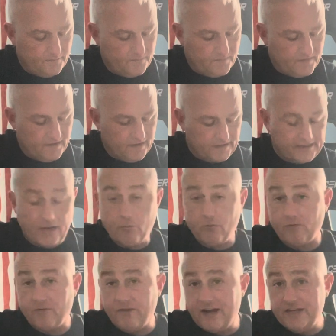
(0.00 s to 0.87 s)
Like they
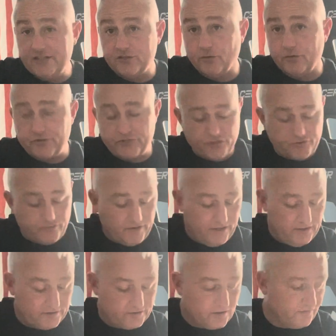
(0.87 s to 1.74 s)
were raised on the
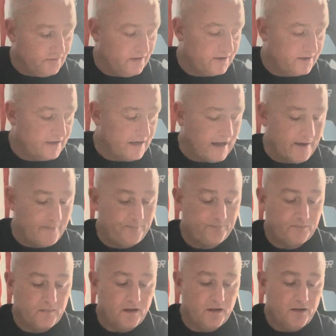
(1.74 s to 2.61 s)
street, stuff like that.
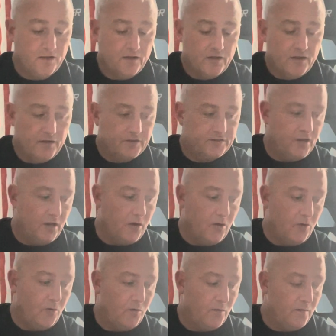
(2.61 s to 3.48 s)

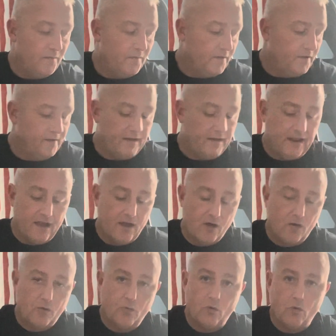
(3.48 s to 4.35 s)
So
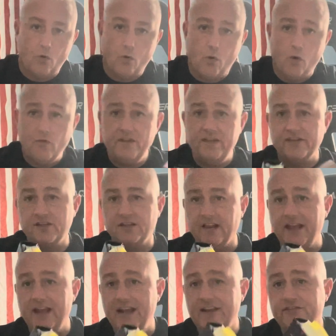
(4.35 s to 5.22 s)
now all these
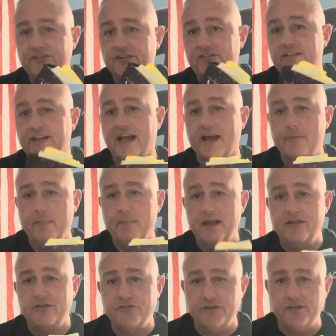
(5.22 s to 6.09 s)
classes that I
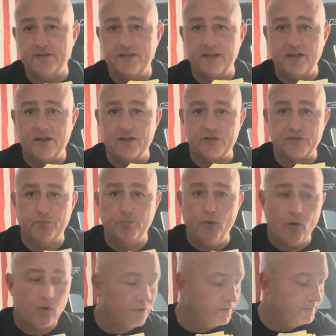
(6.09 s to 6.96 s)
mentioned in this
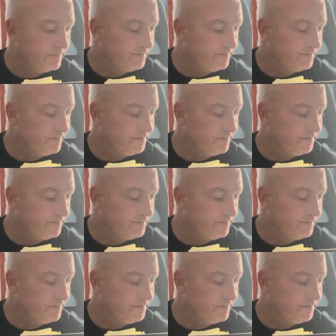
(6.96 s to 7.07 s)
book,